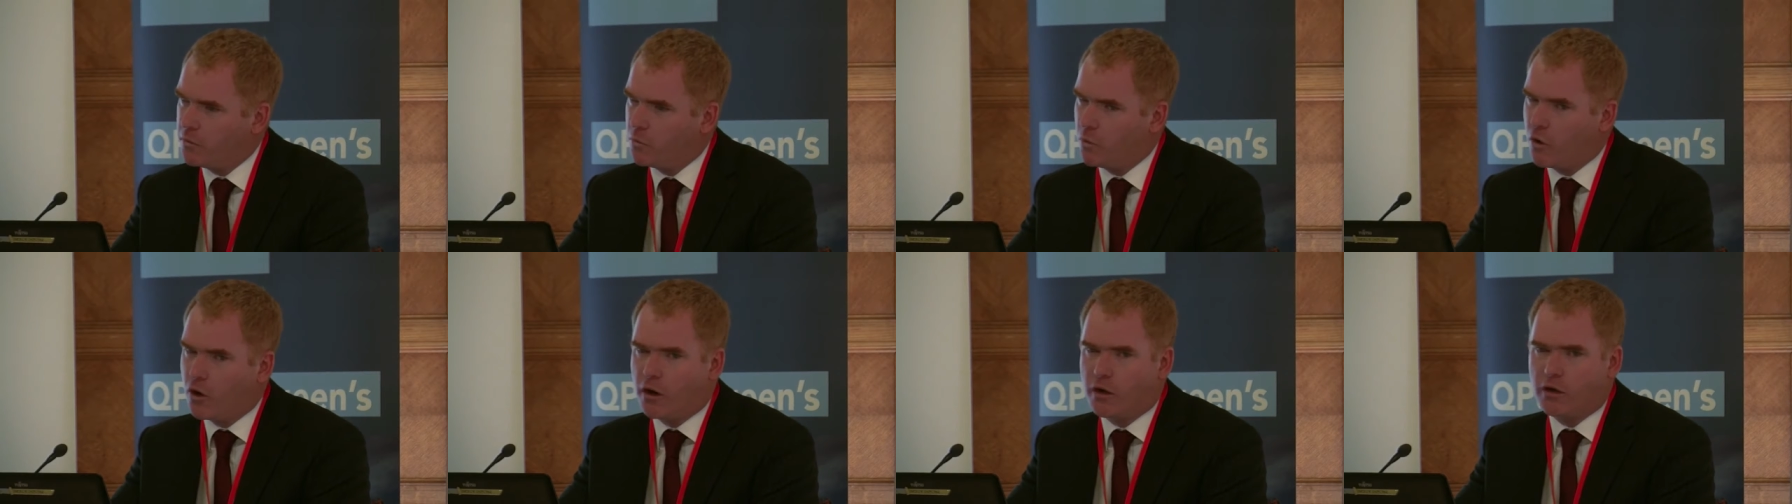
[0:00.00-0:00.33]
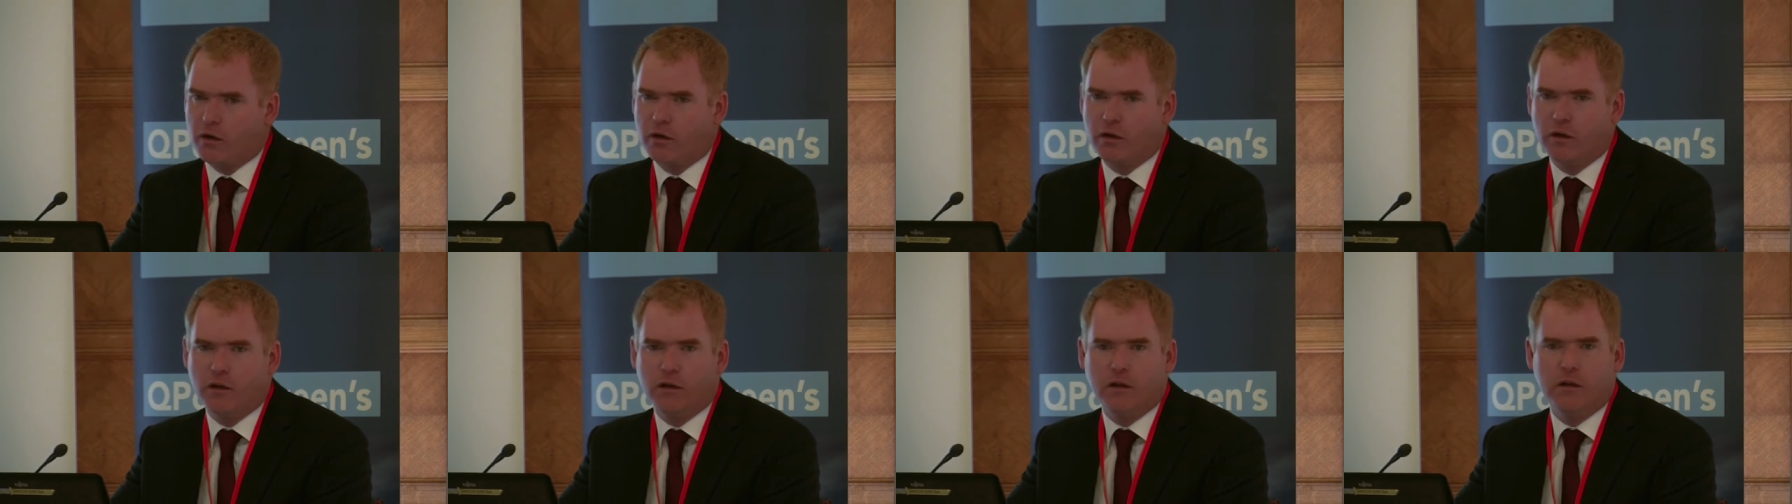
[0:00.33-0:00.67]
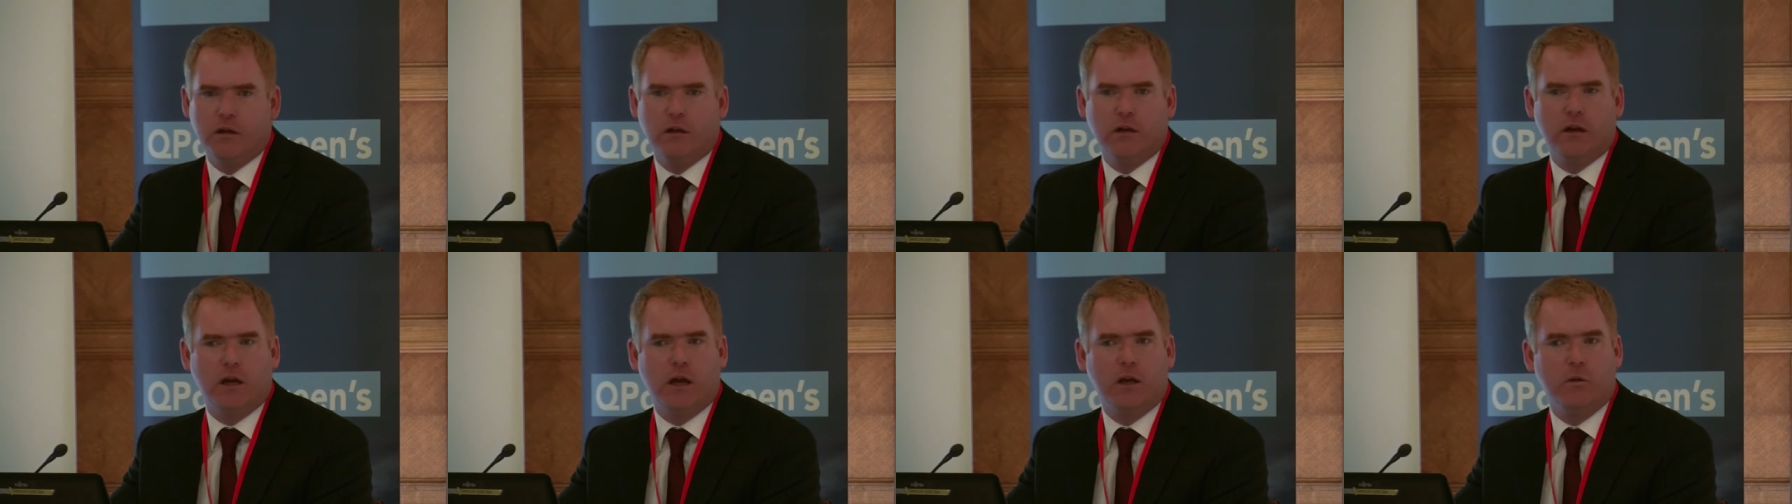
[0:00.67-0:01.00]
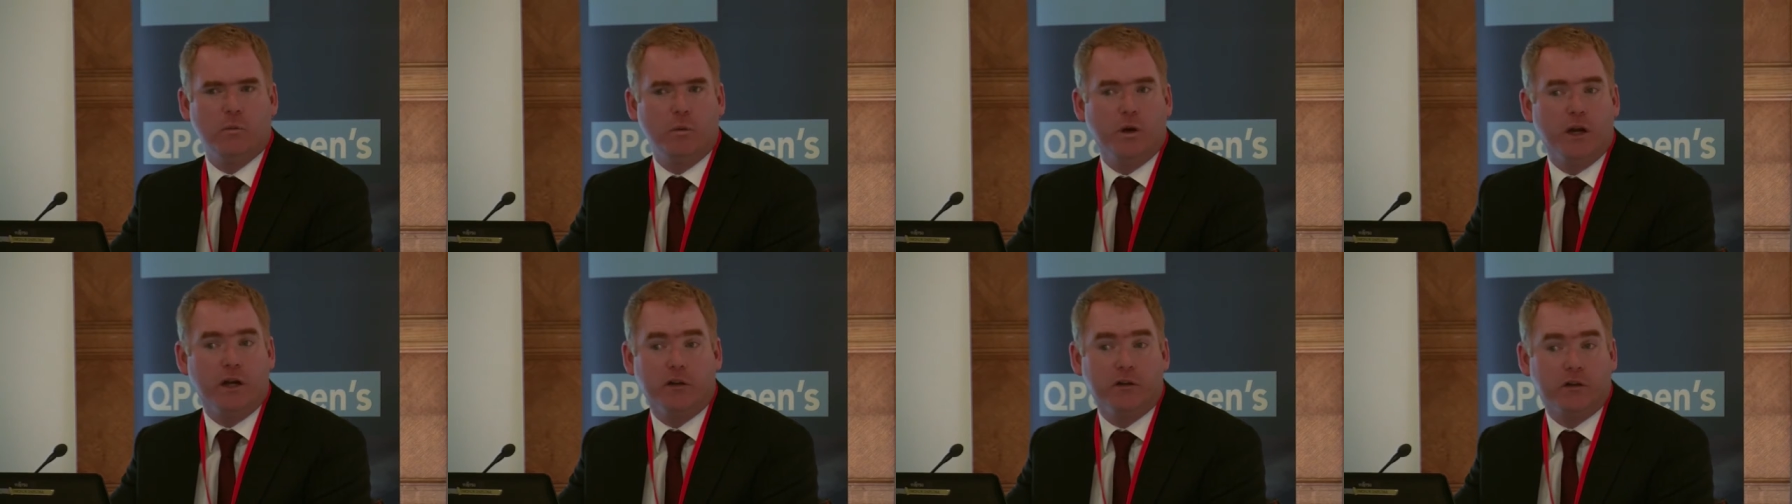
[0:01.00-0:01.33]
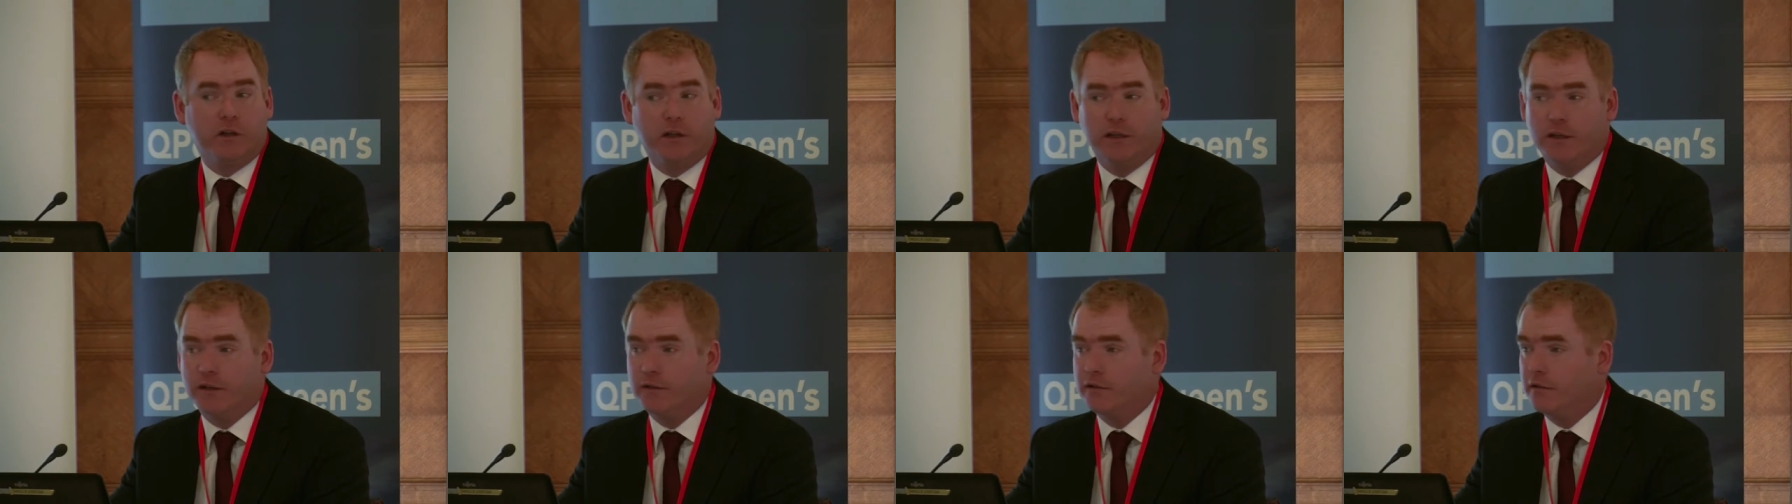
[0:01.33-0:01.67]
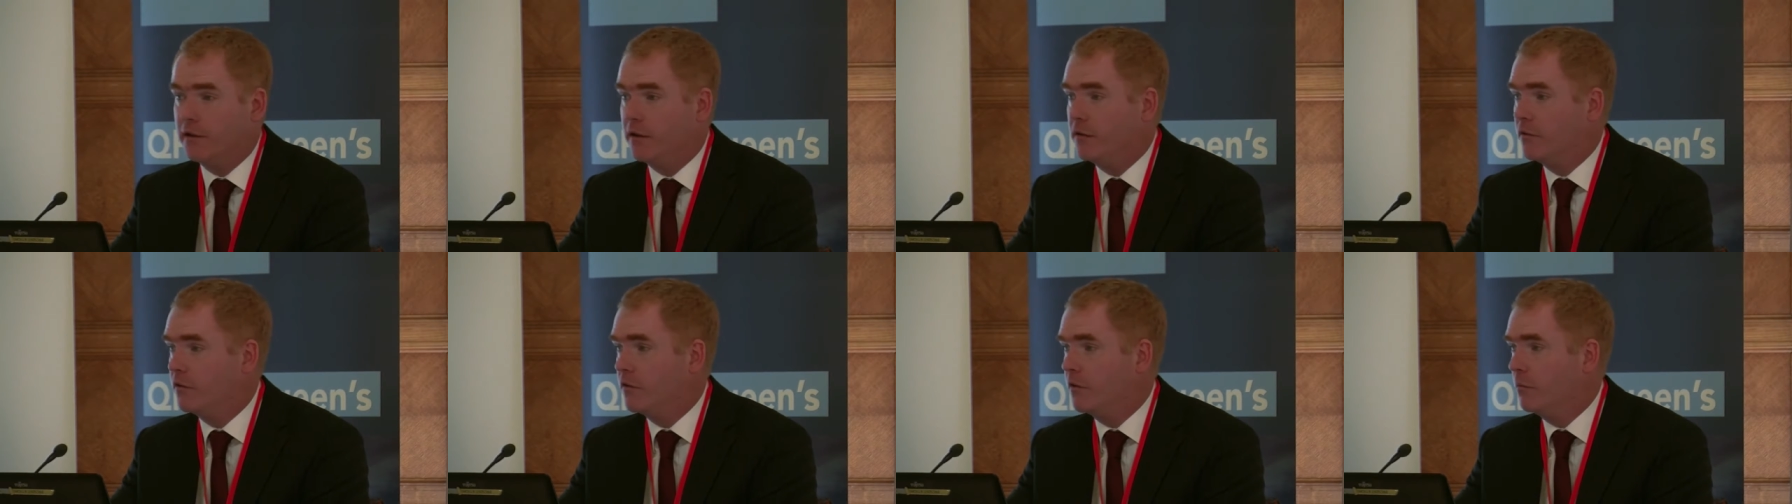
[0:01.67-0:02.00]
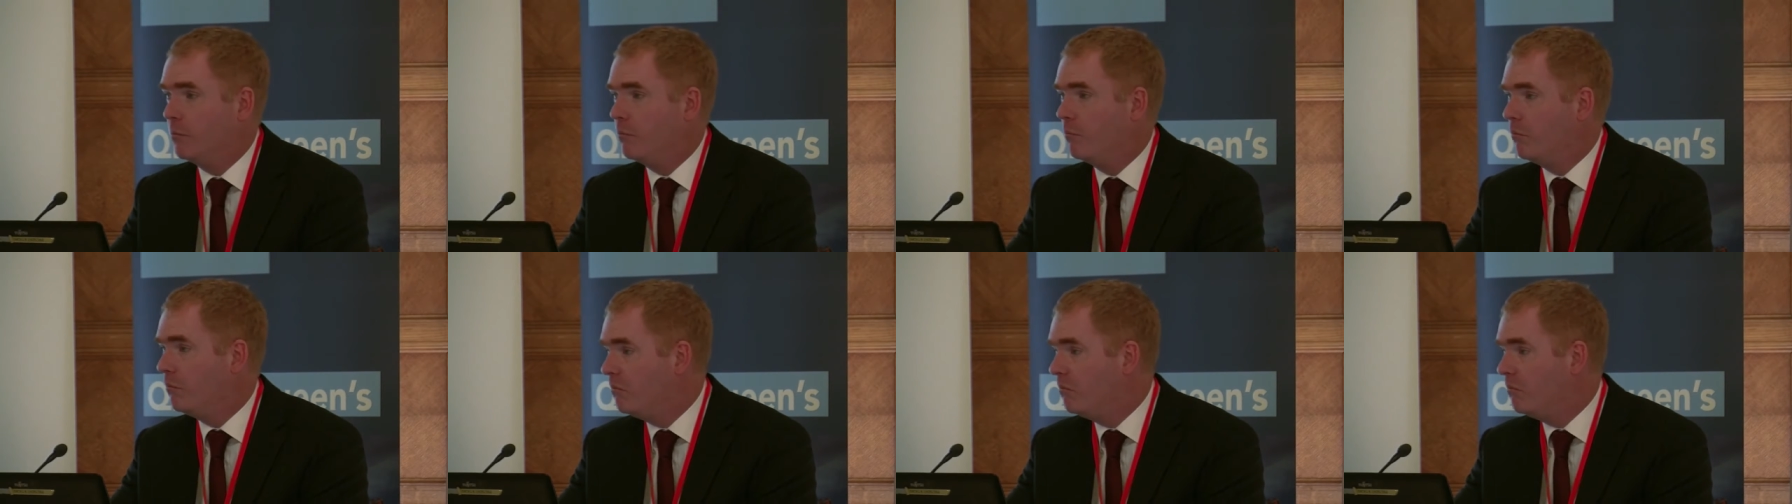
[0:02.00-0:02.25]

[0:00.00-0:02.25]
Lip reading: work and where you can access them.